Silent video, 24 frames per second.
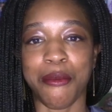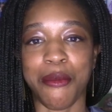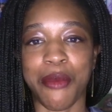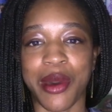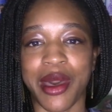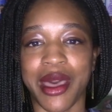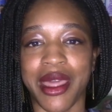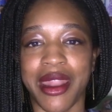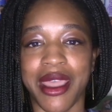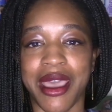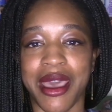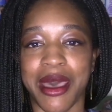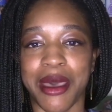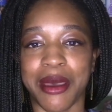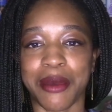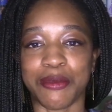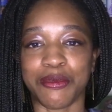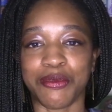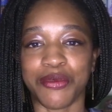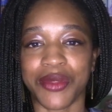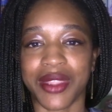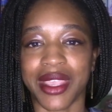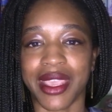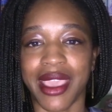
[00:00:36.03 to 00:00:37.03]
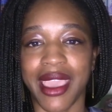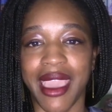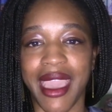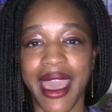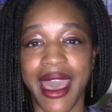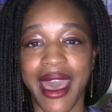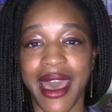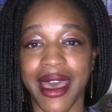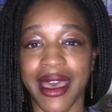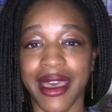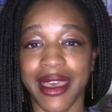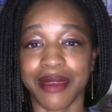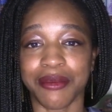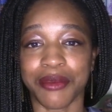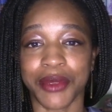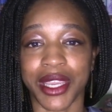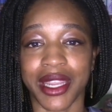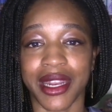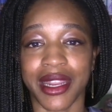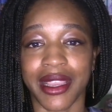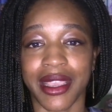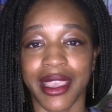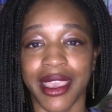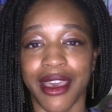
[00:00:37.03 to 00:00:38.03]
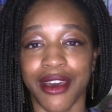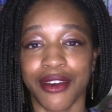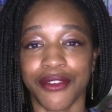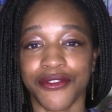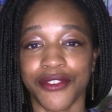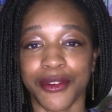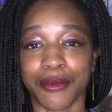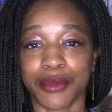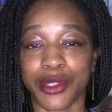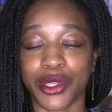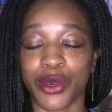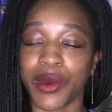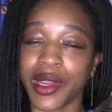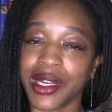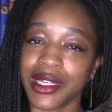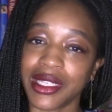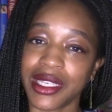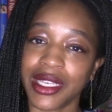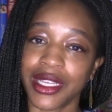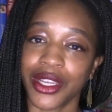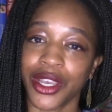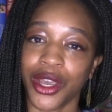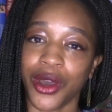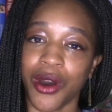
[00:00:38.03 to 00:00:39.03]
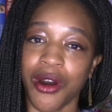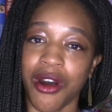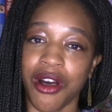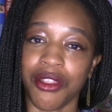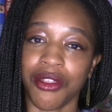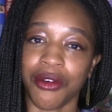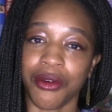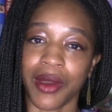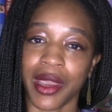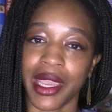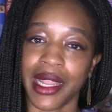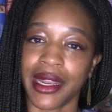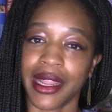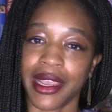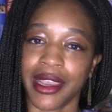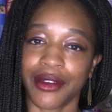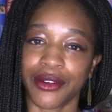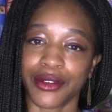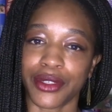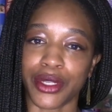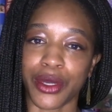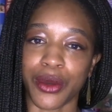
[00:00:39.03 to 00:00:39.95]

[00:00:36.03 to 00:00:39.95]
but yeah, I'm gonna count from 20 and go all the way down